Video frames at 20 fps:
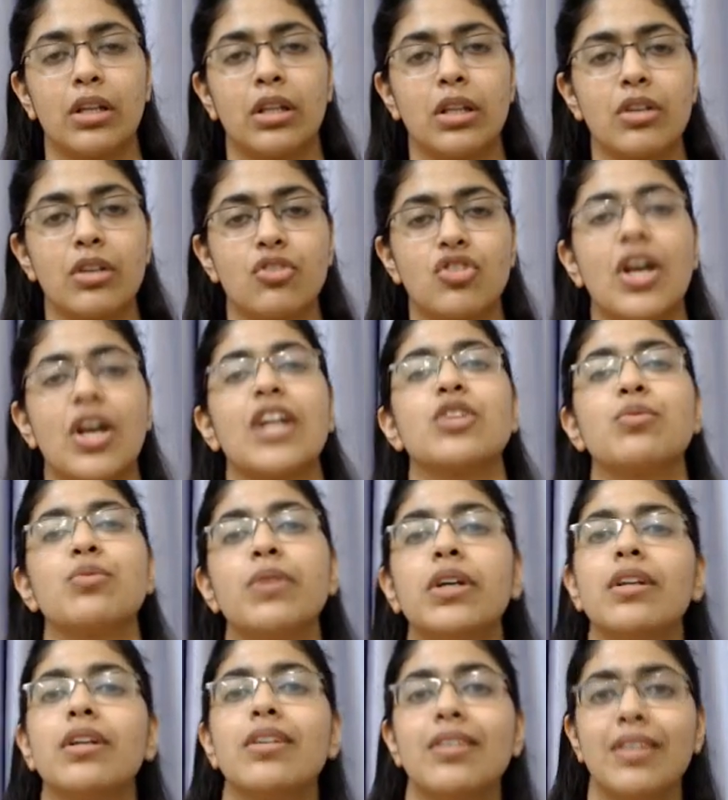this
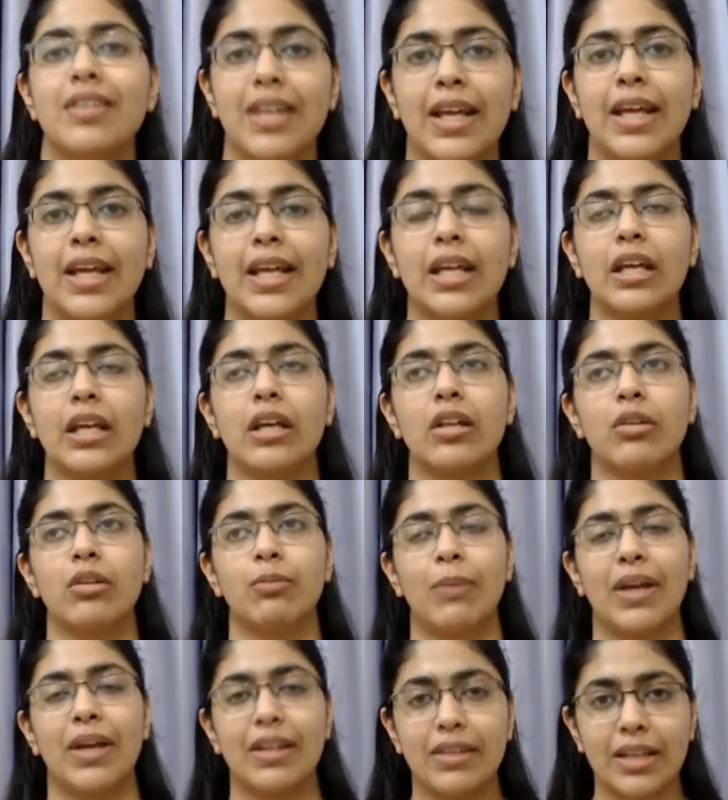judgment is saying is
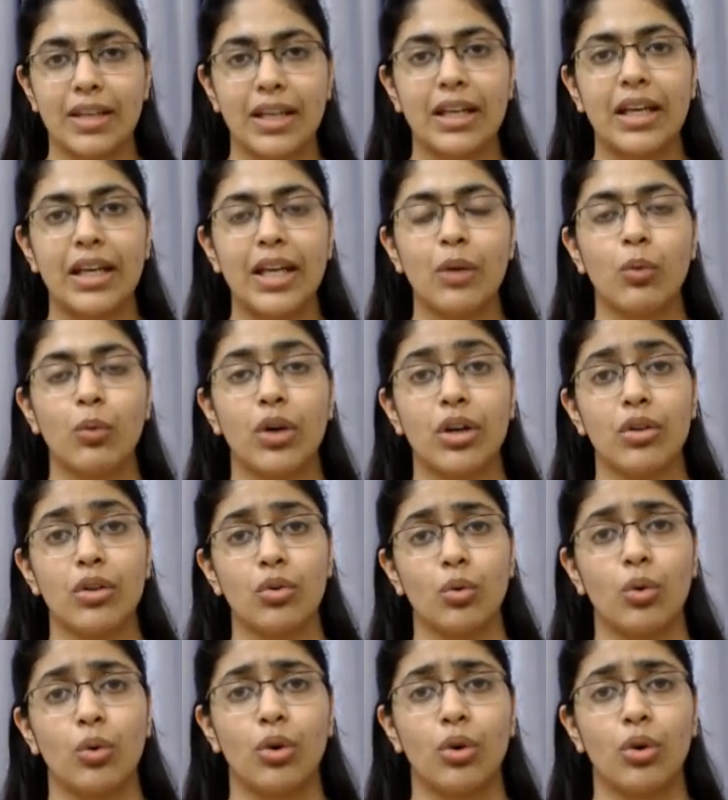basically what is